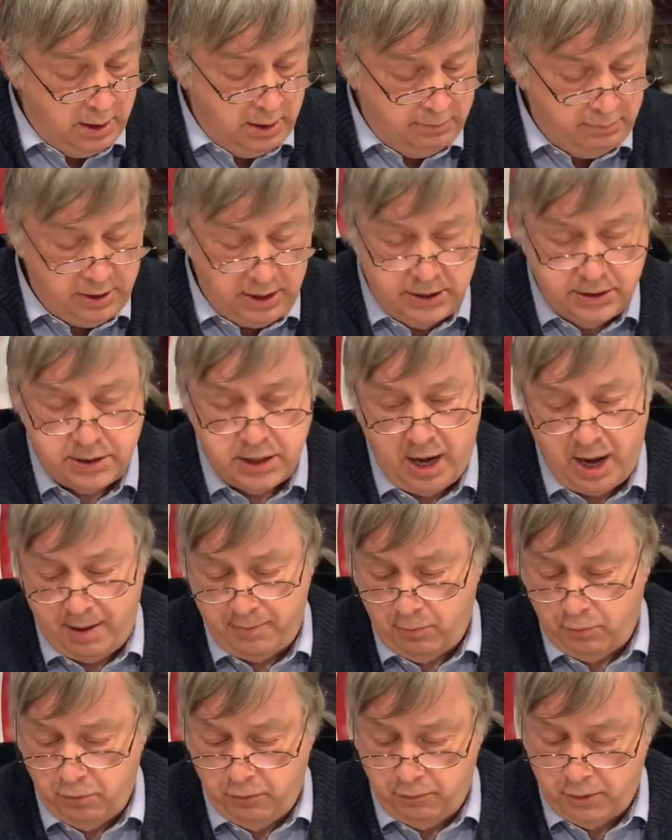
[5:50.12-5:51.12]
Meantime,
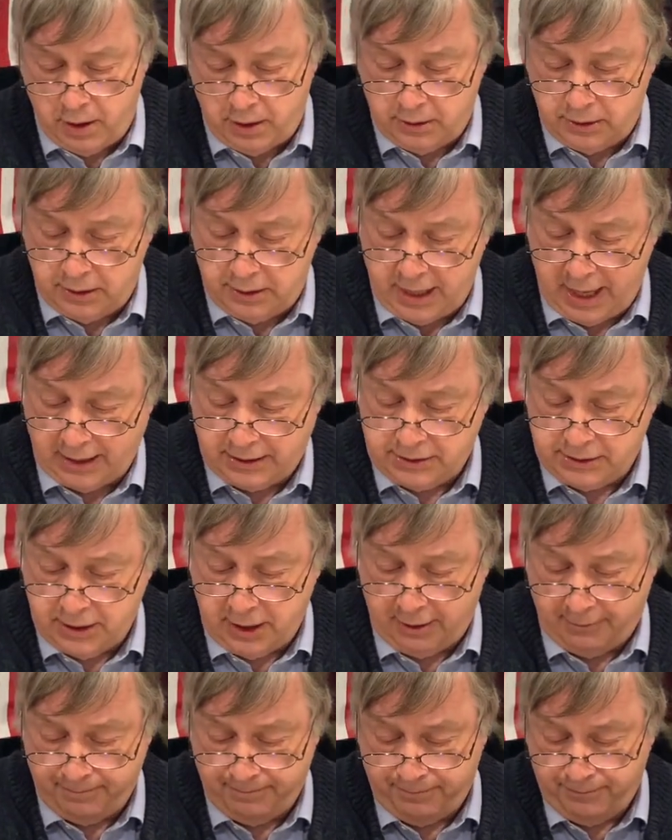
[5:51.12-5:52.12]
we'll move on to the next
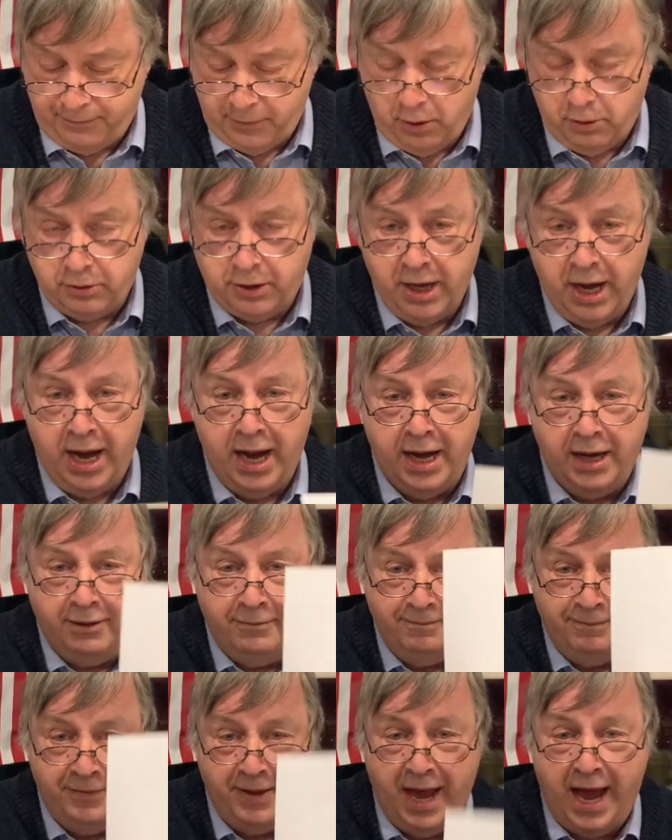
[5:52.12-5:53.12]
thing. Okay,
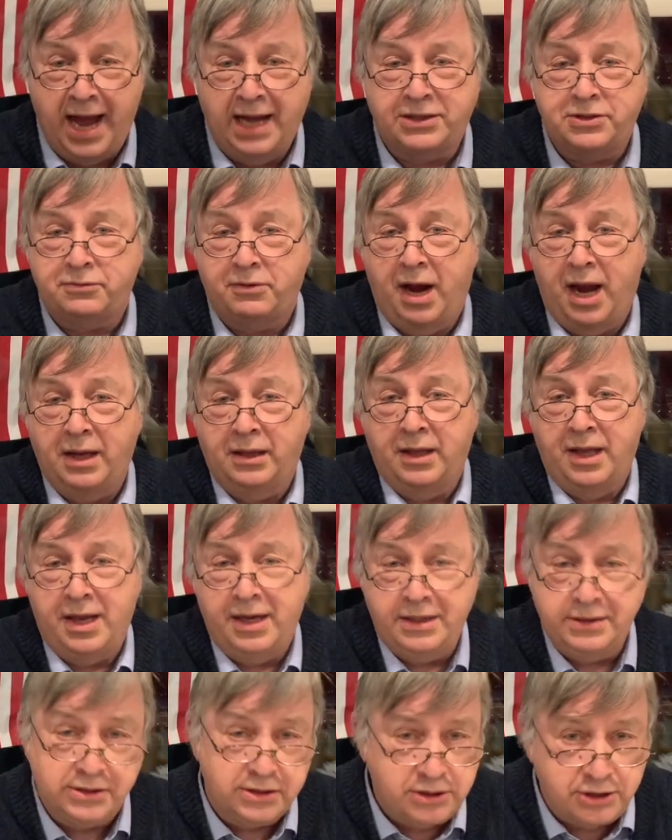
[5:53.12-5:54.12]
that's right,
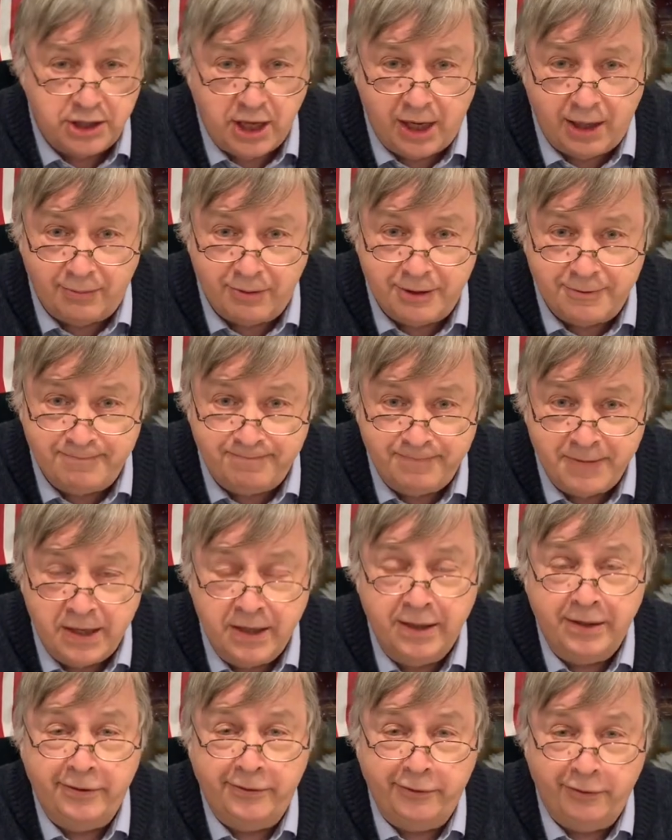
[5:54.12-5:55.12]
ladies and gentlemen.
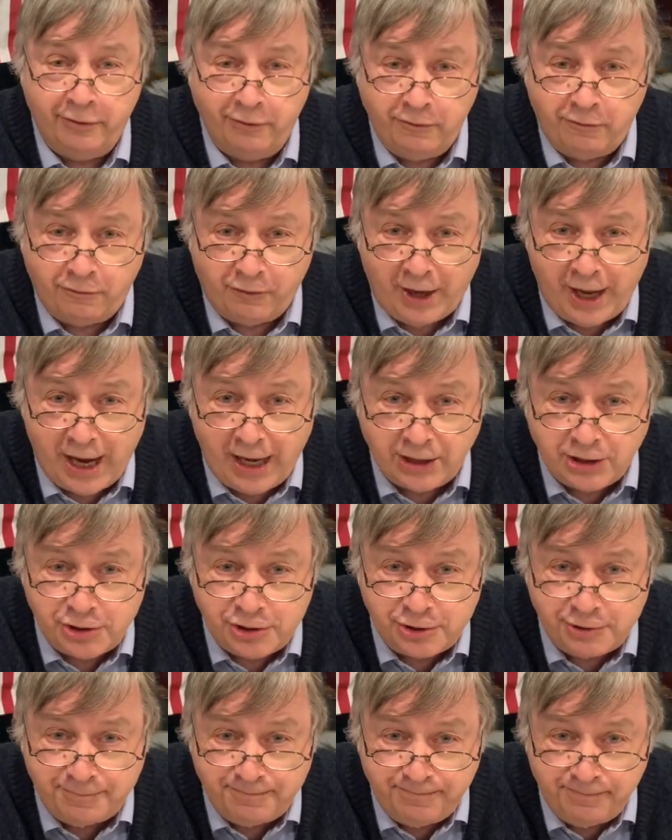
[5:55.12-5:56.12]

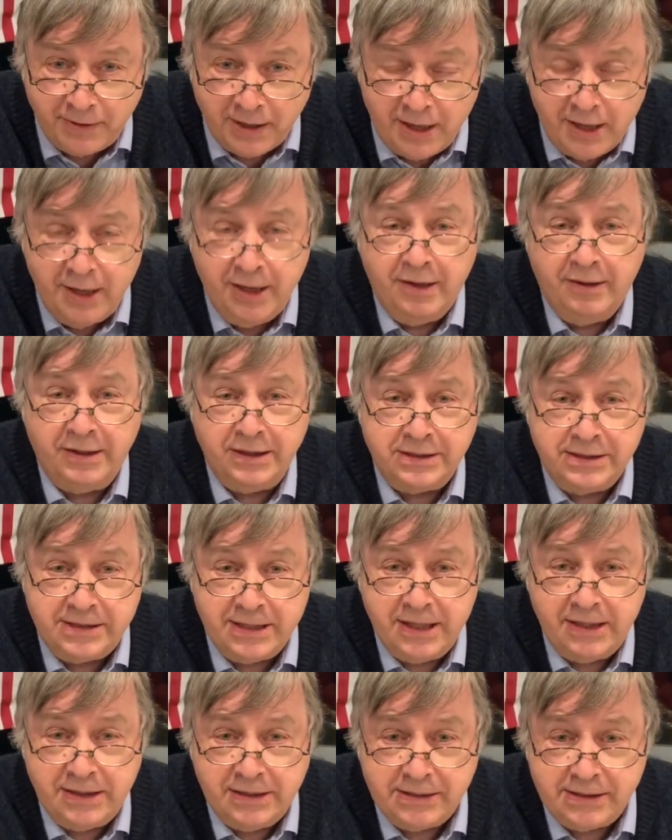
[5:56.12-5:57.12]
Newsflash, the
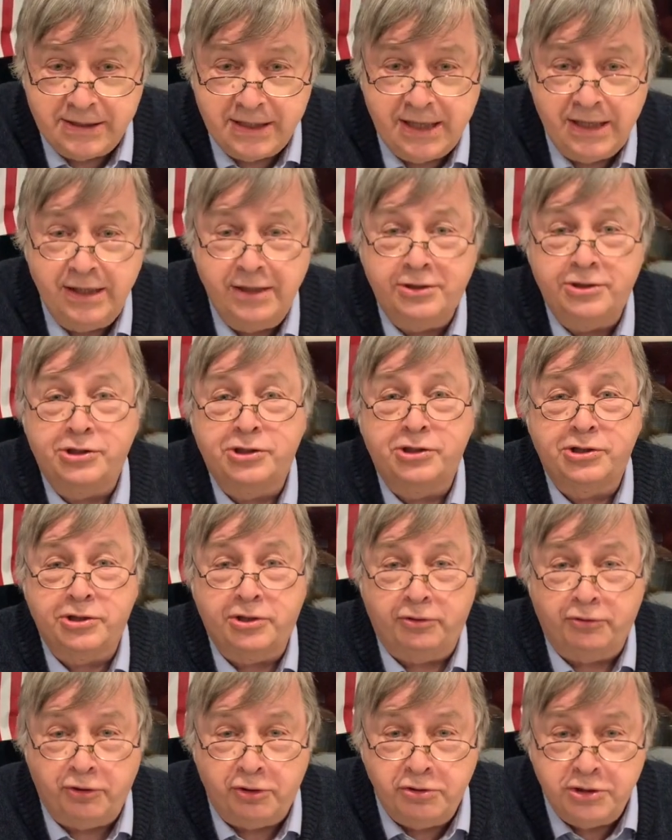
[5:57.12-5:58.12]
CDC
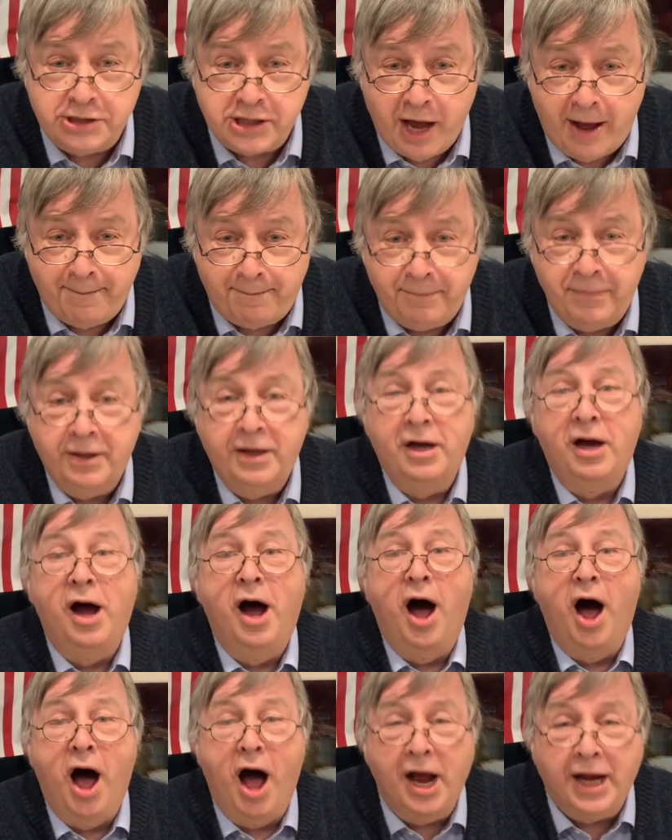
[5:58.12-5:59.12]
screws up
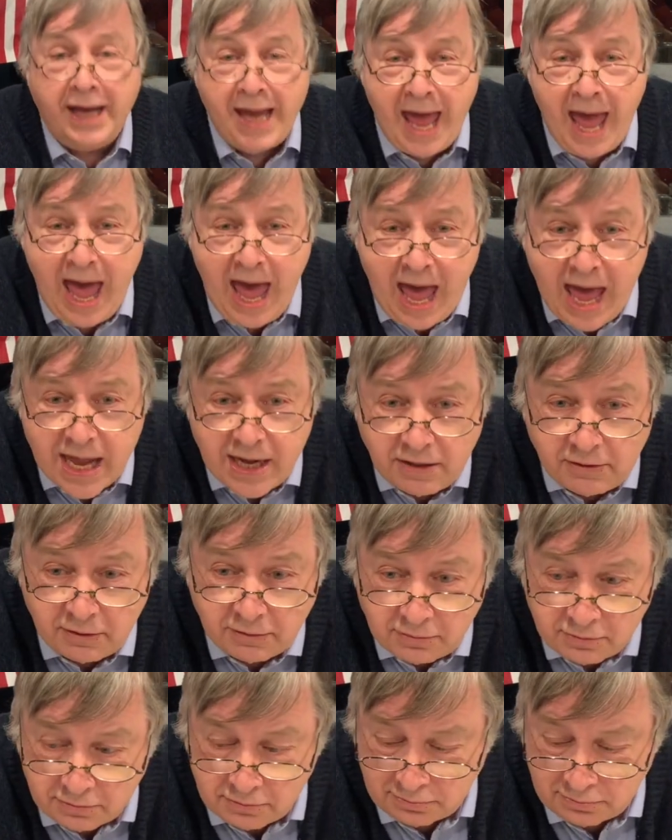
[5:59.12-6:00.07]
again.